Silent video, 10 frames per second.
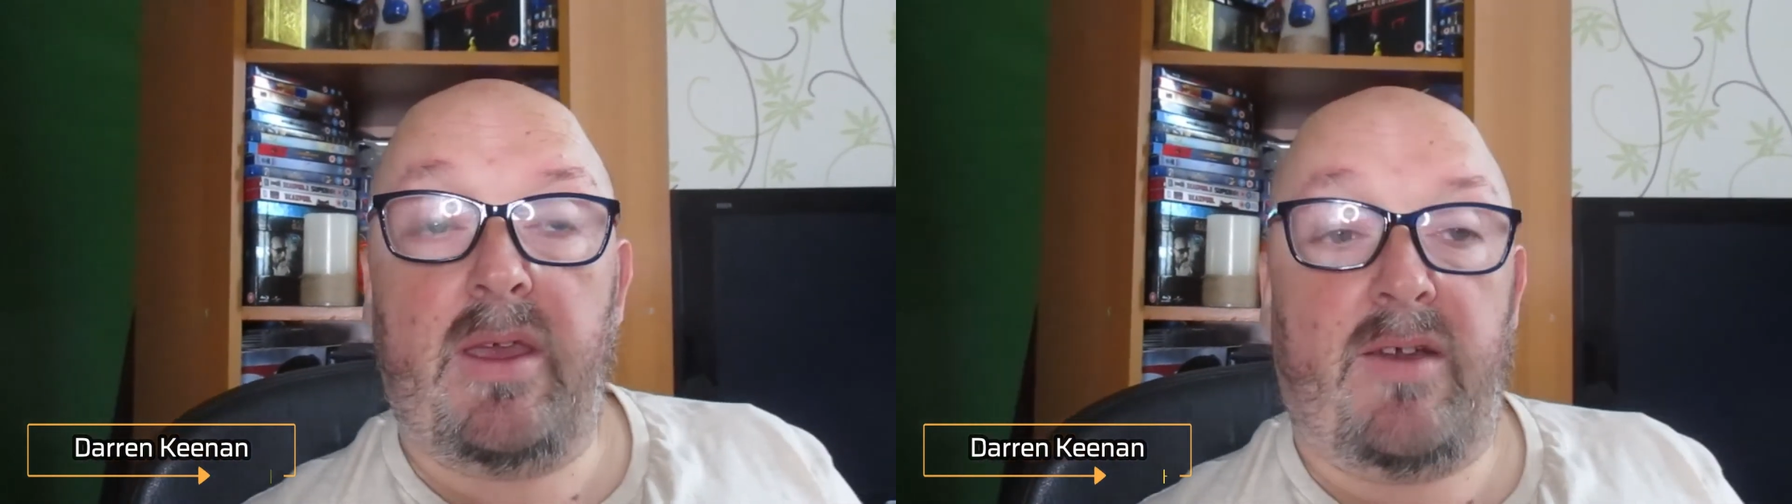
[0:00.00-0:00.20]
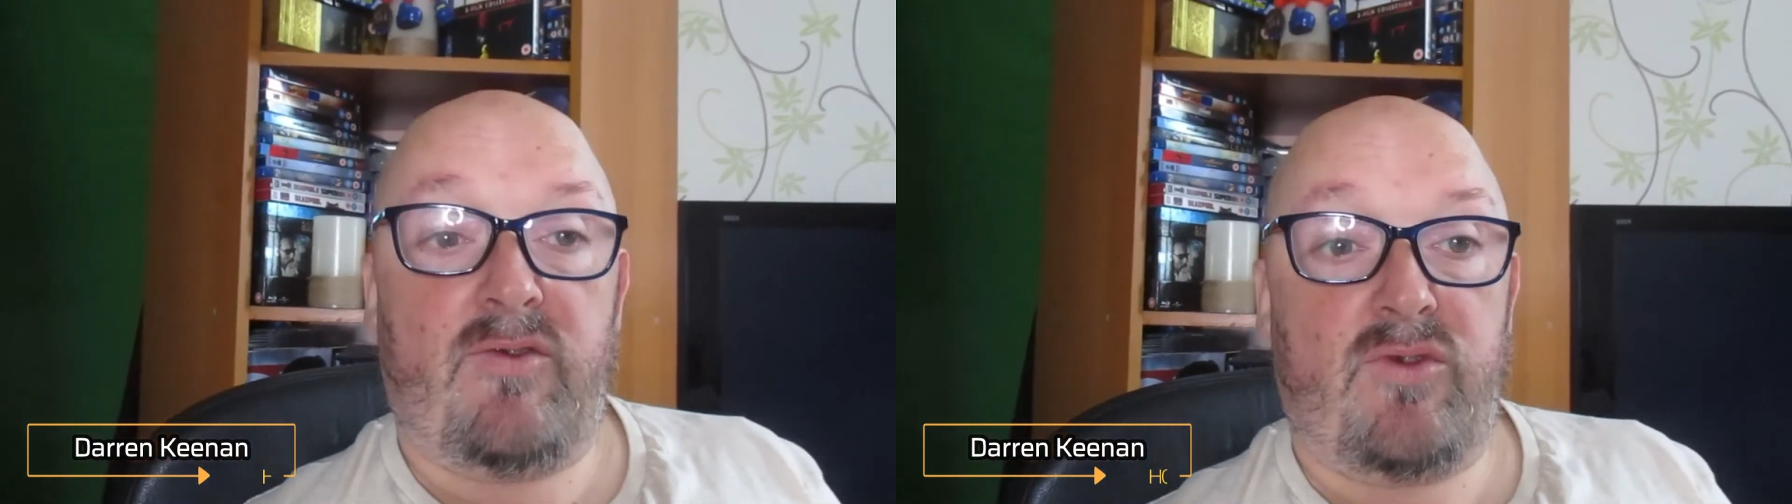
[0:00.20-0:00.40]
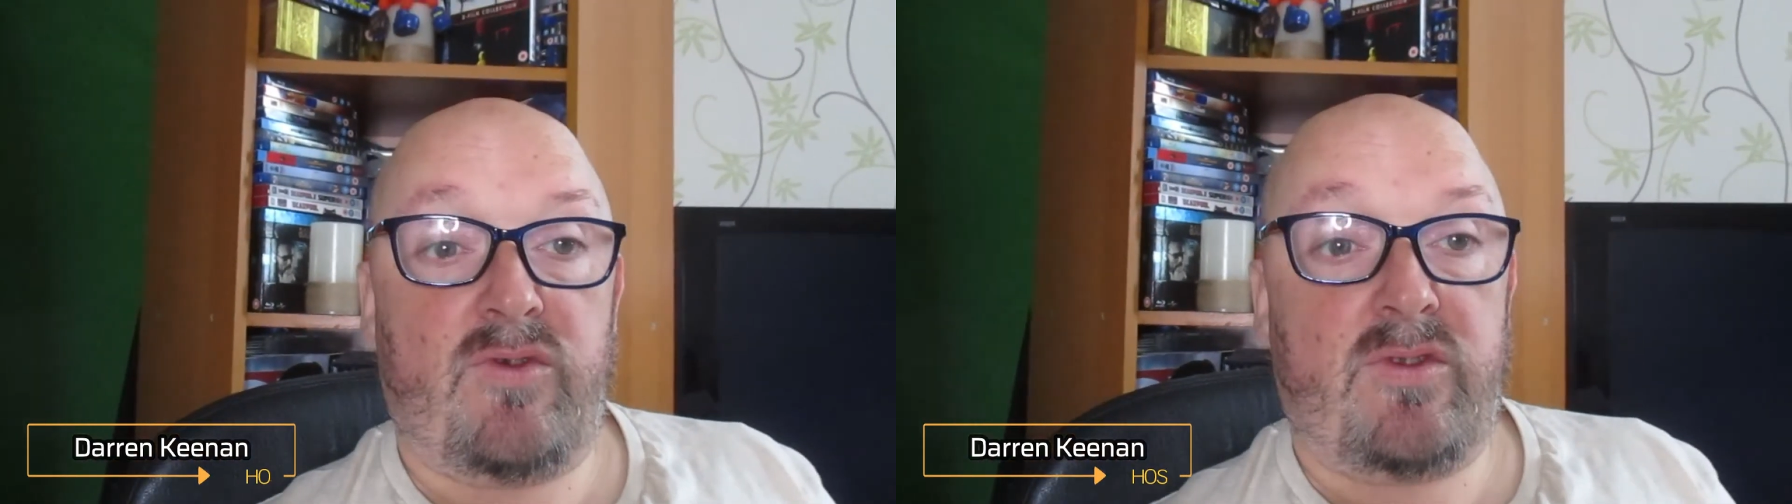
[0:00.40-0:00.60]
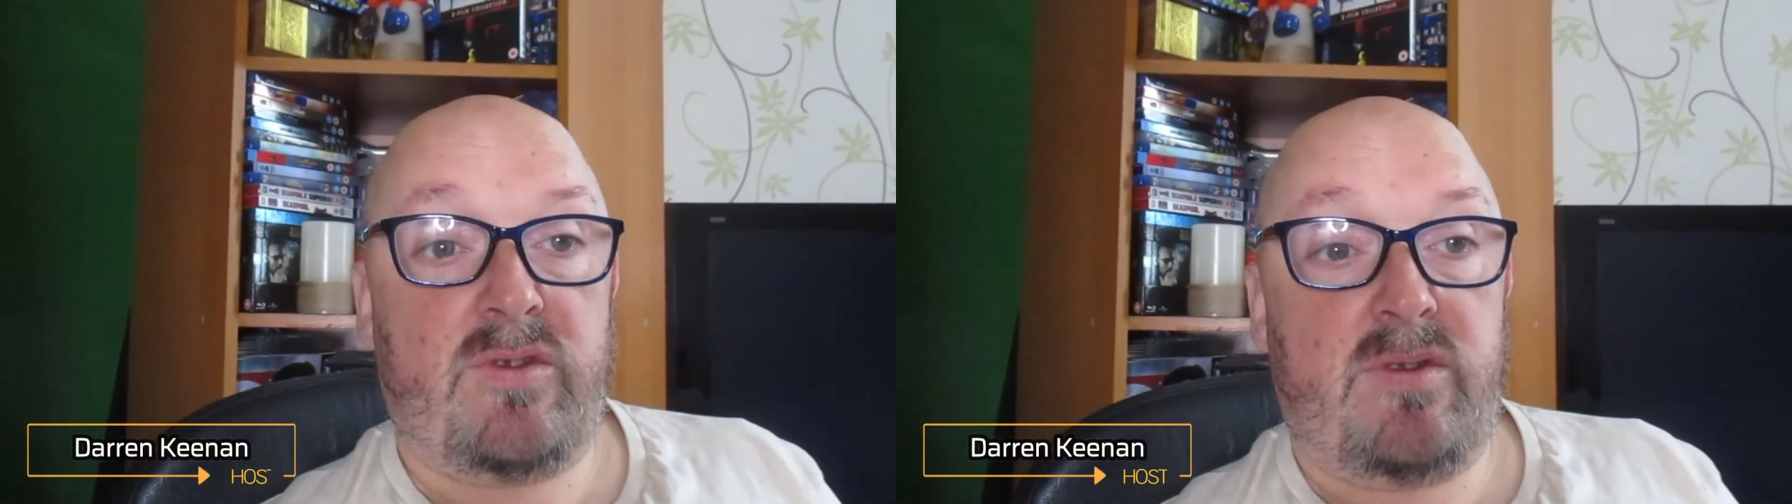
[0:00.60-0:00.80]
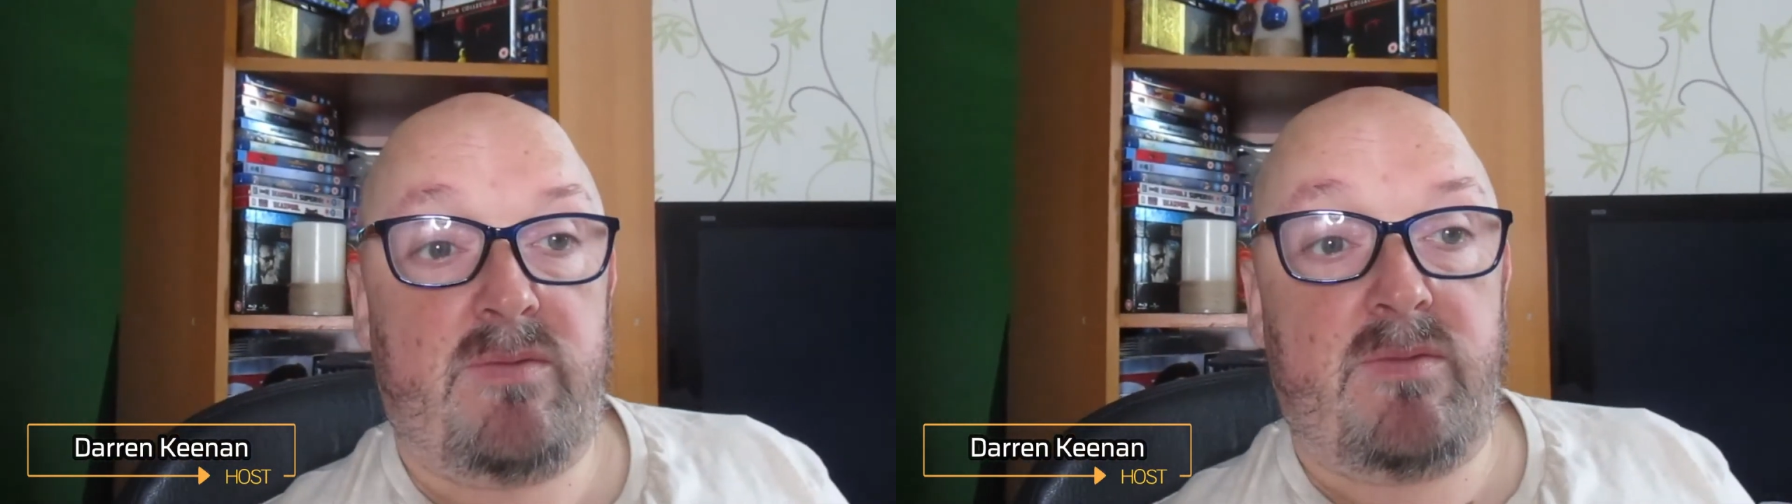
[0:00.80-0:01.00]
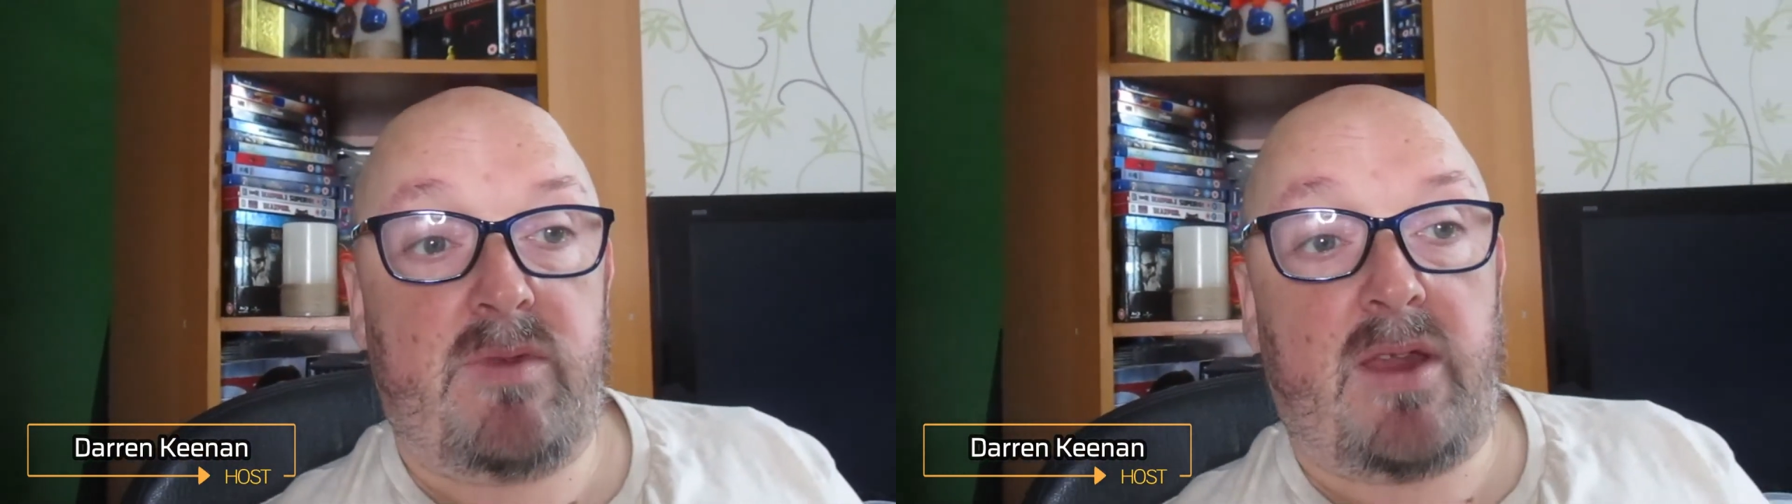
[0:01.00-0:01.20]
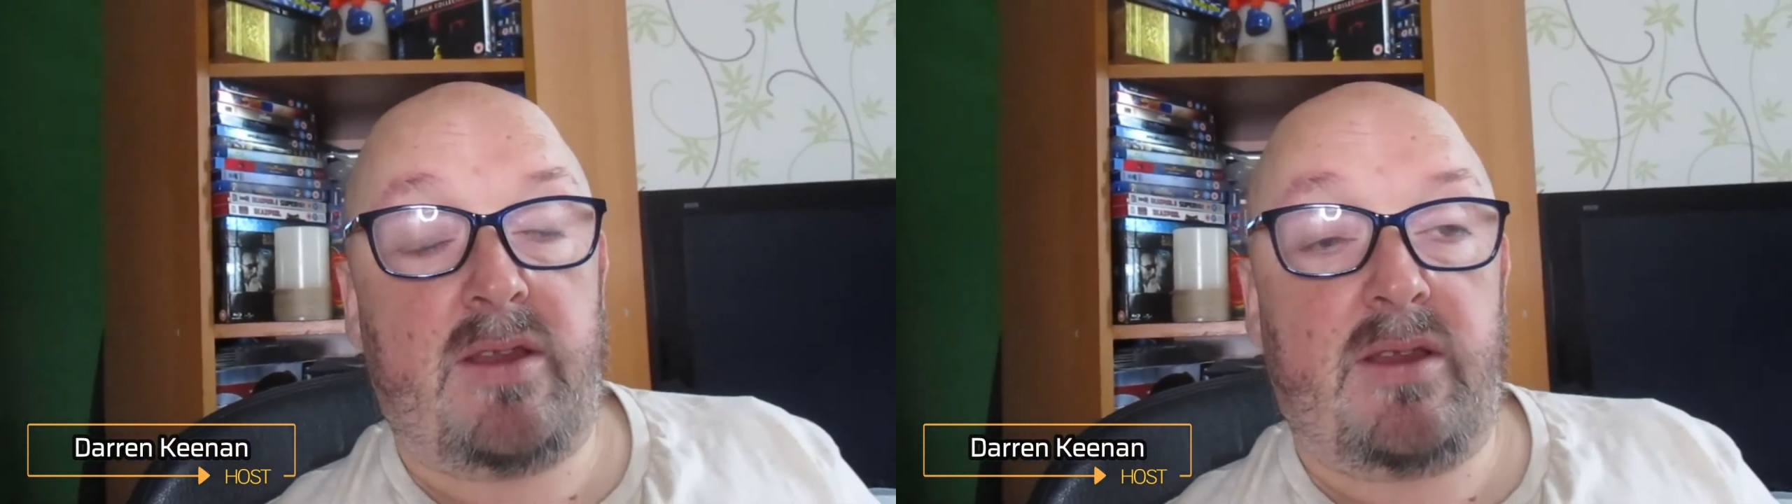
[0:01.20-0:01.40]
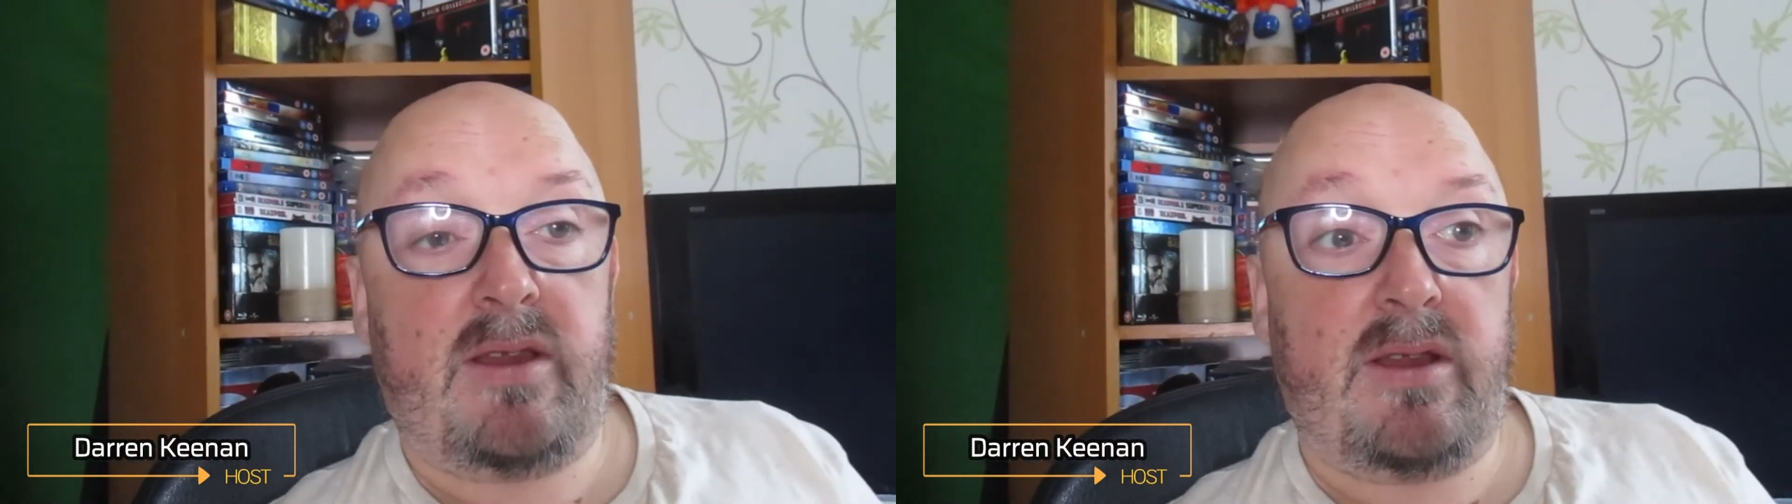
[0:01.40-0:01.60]
I've just
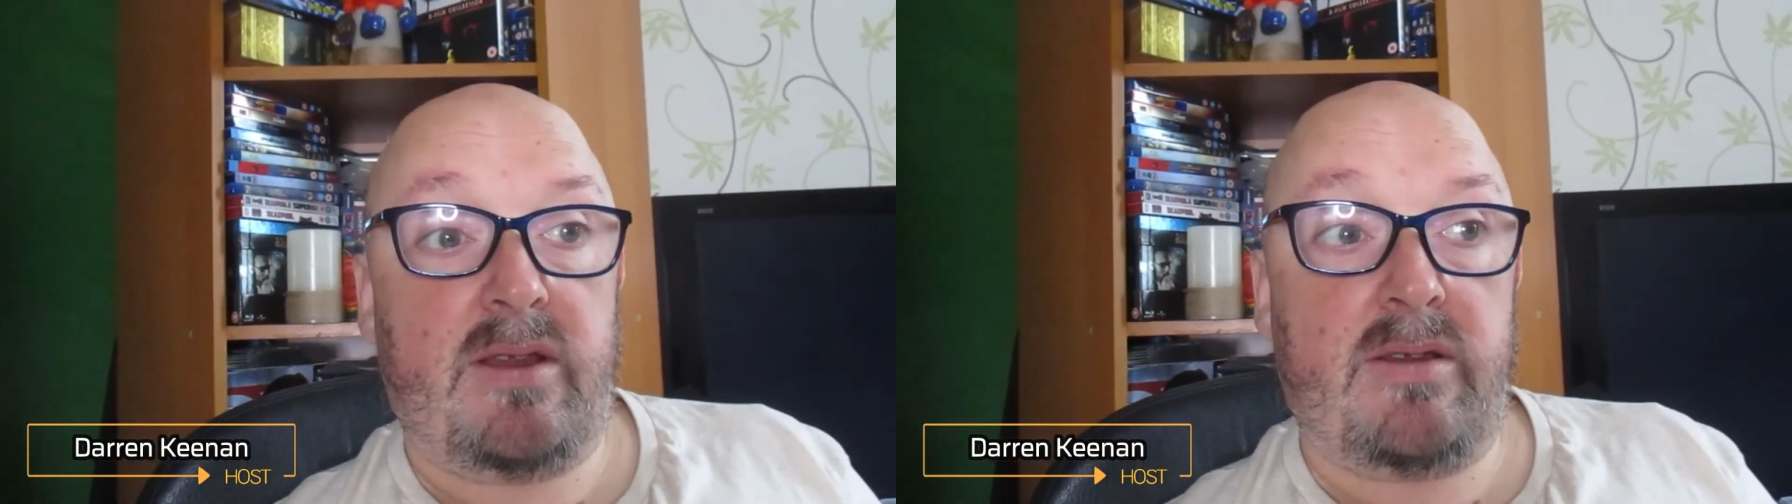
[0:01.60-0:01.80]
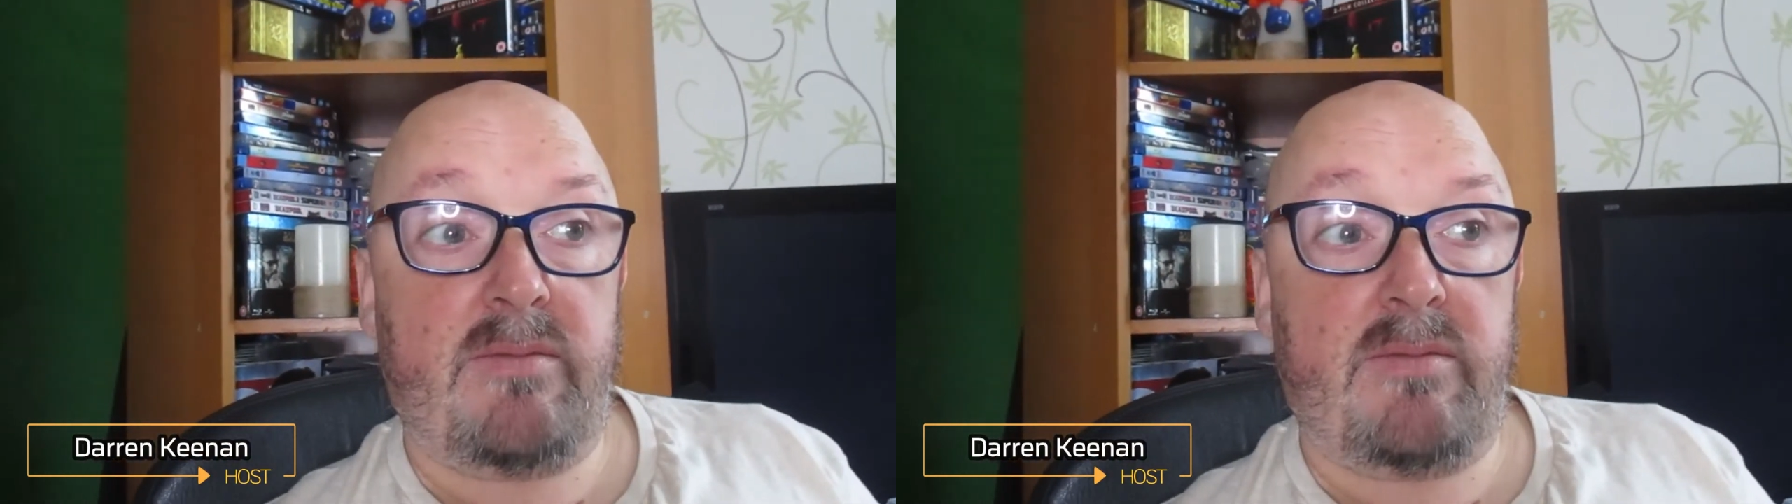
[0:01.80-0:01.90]
edited